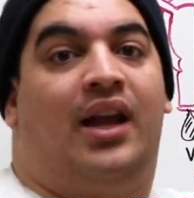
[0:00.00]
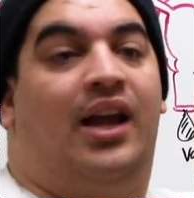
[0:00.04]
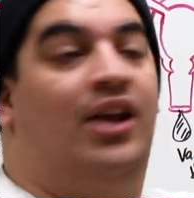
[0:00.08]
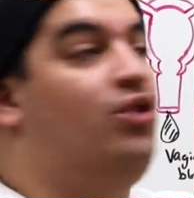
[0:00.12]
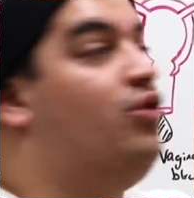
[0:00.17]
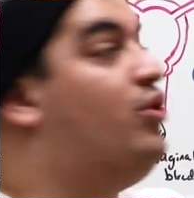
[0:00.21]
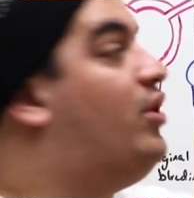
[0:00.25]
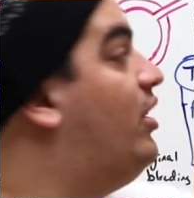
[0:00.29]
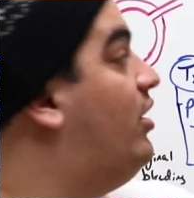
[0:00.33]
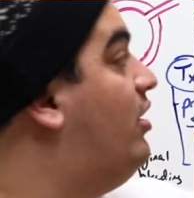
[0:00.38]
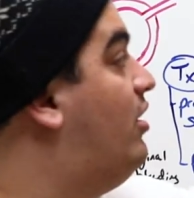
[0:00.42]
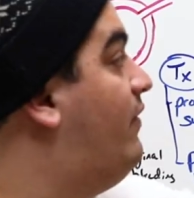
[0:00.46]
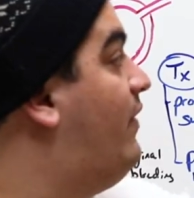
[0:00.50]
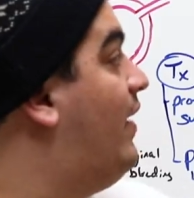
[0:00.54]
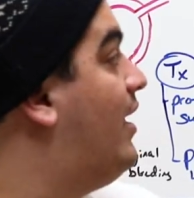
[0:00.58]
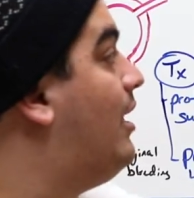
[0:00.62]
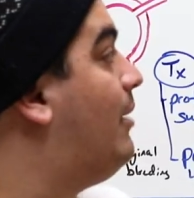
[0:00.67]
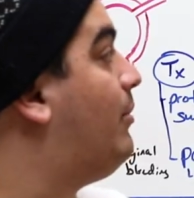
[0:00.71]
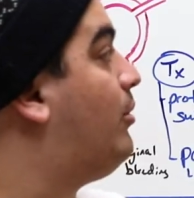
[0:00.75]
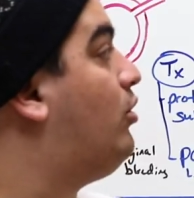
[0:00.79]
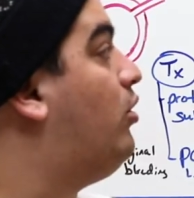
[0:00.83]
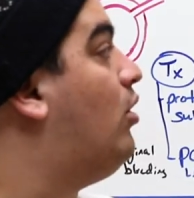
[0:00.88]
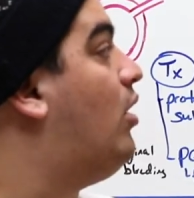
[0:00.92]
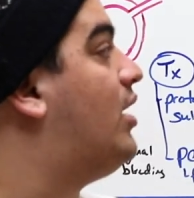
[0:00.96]
And you can
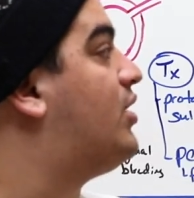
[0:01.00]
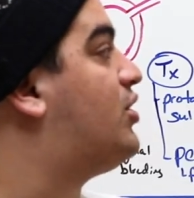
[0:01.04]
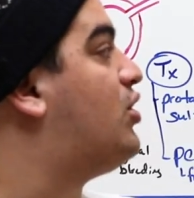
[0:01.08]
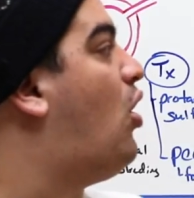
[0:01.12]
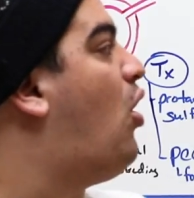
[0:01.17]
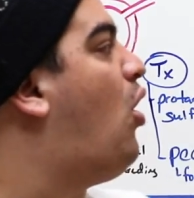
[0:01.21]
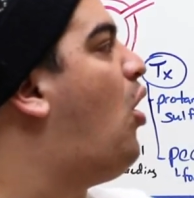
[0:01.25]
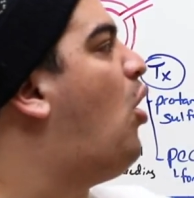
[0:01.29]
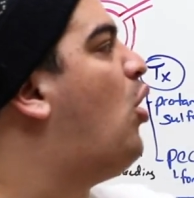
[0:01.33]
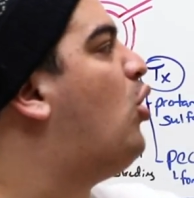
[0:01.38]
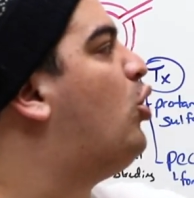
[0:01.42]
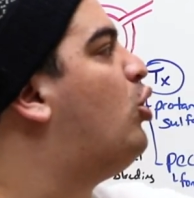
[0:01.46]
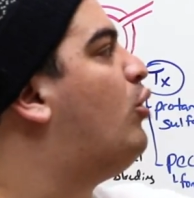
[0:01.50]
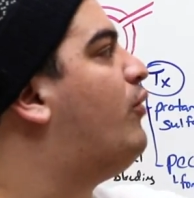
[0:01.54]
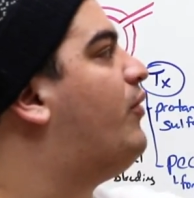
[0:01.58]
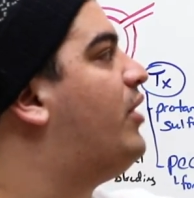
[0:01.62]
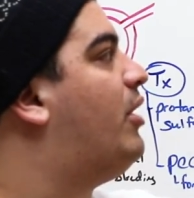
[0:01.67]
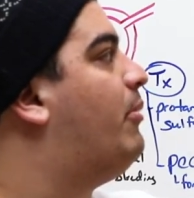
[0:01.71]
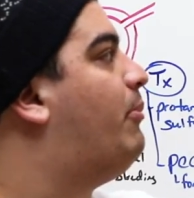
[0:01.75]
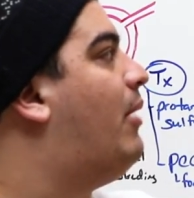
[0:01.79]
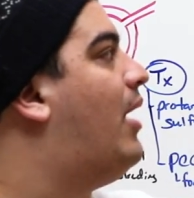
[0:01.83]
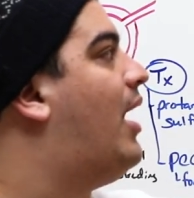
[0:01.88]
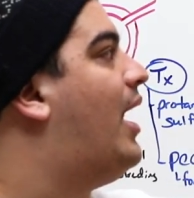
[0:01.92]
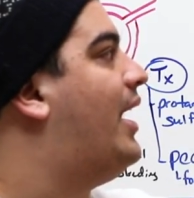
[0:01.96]
develop clots all
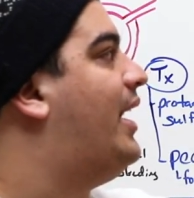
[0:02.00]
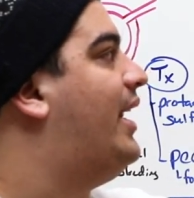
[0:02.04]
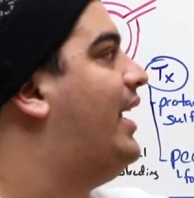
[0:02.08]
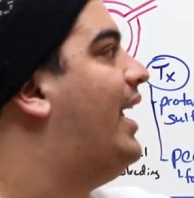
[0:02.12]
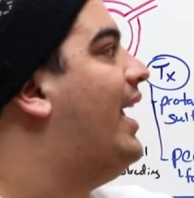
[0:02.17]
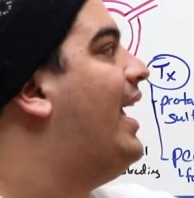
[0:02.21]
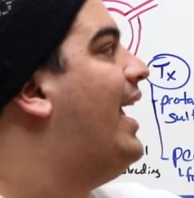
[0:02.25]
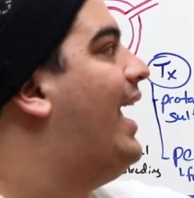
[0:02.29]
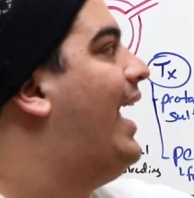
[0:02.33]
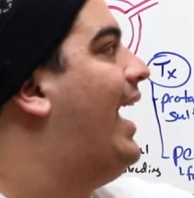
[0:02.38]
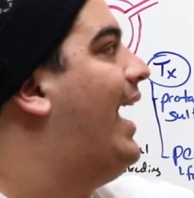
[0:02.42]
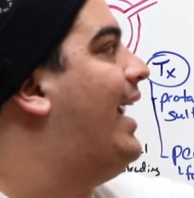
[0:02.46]
over the body,